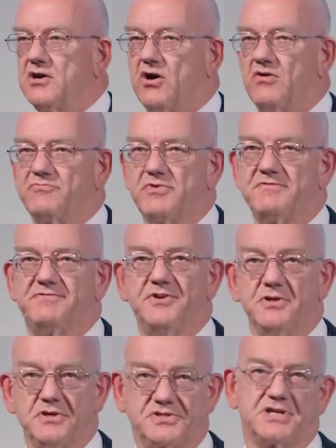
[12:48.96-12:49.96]
of
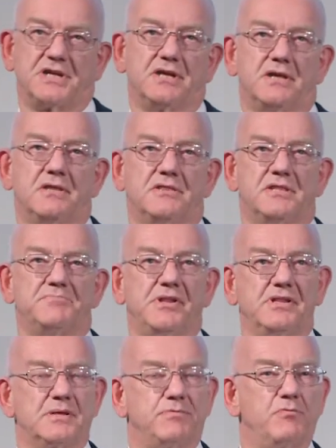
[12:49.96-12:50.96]
reversing the
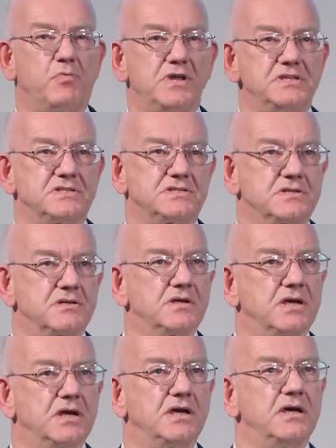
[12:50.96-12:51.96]
buildup of waste
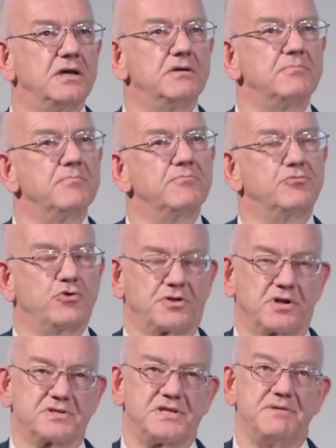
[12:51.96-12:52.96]

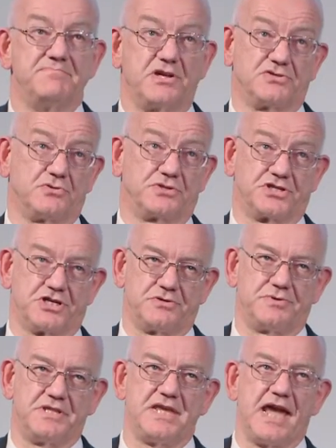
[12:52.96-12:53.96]
products in muscle
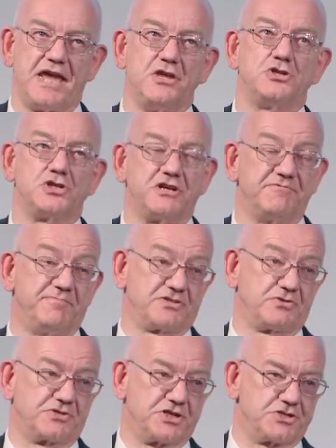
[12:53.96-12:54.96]
tissue and the aging of
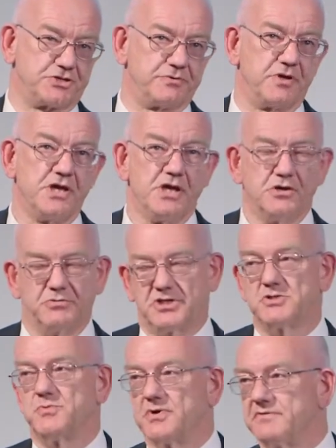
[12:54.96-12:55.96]
muscle tissue, which
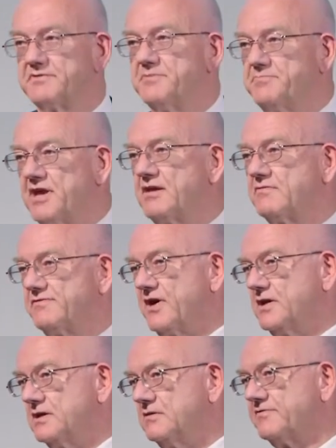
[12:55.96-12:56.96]
is one of the big
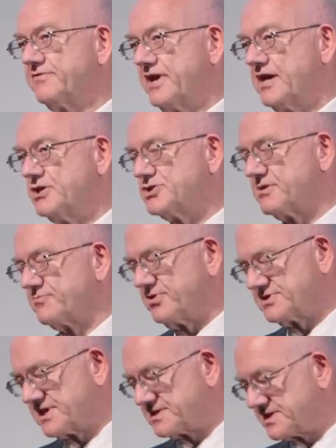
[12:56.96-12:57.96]
five aging
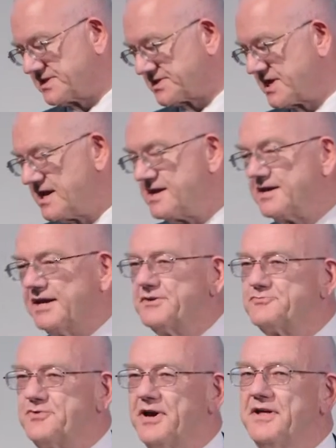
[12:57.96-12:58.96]
processes.
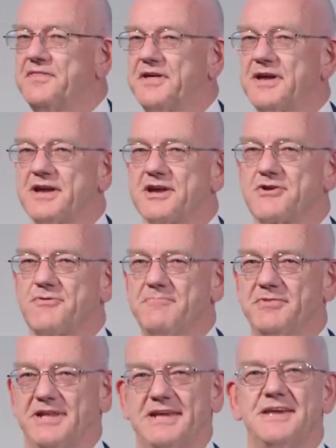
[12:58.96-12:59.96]
Rather
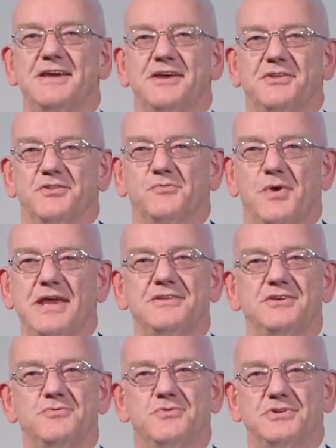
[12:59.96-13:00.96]
grimly, the way
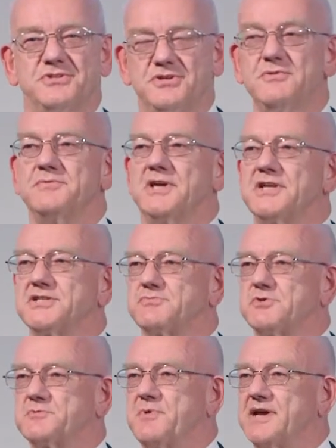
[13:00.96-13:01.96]
that you could do this
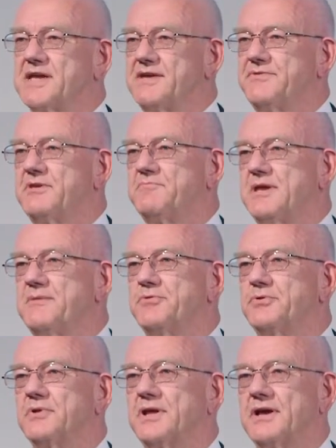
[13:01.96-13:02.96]
was by giving
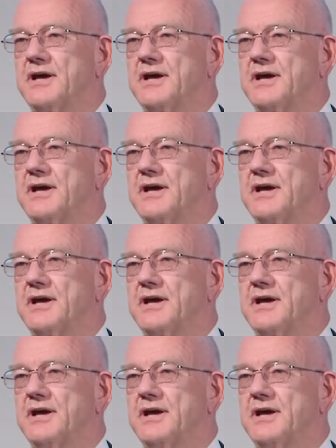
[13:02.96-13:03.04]
people